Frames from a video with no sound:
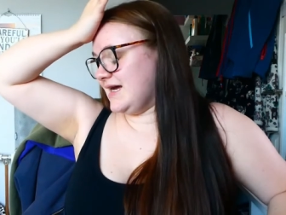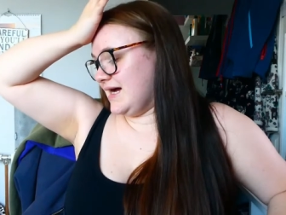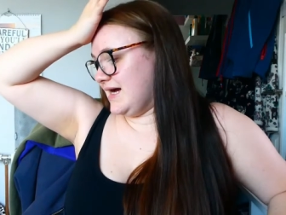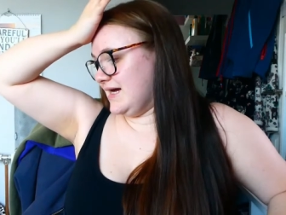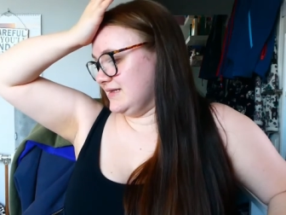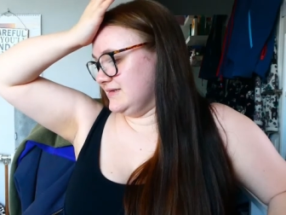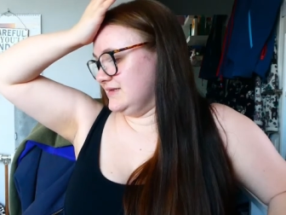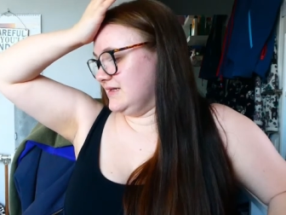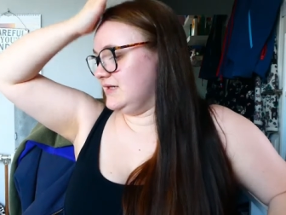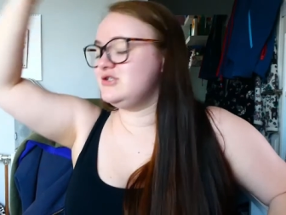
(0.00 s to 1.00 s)

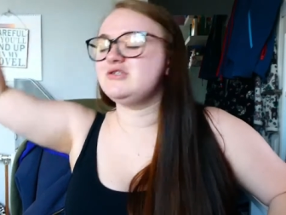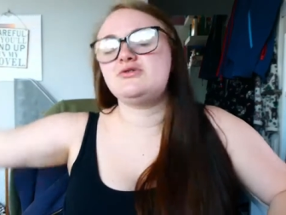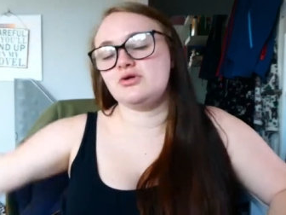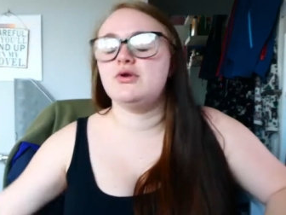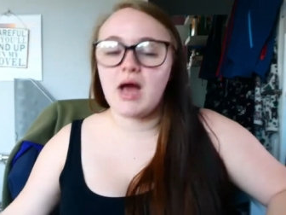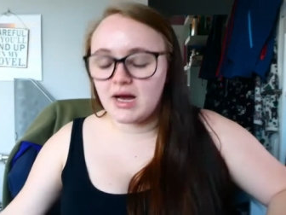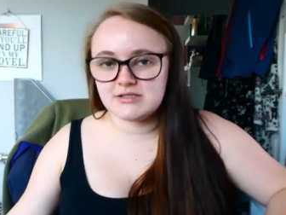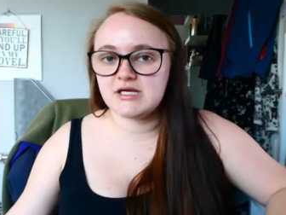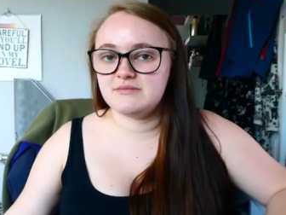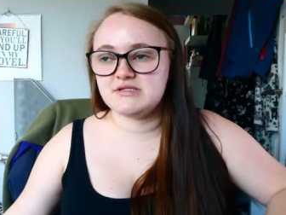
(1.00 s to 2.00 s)
and I just don't know how
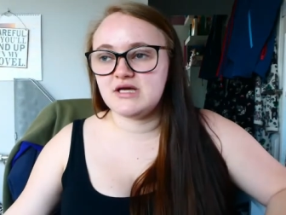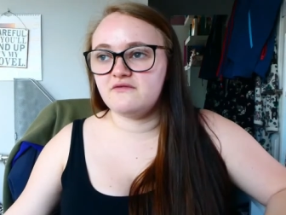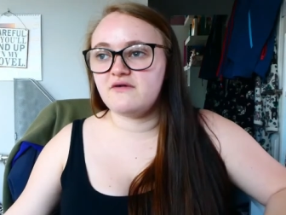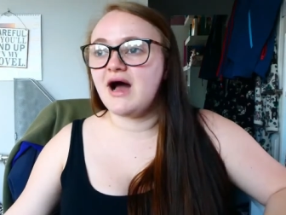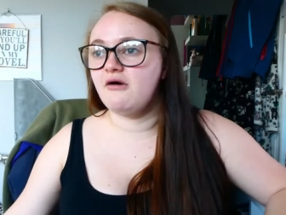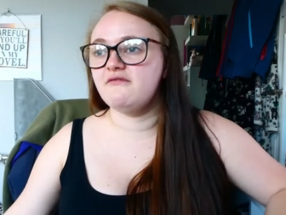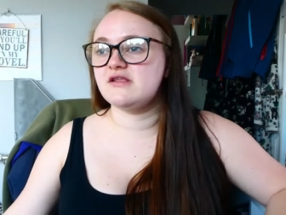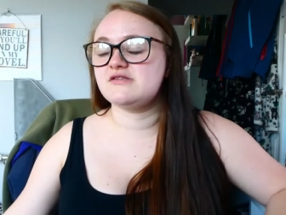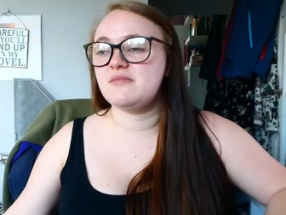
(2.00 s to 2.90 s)
to get myself out of this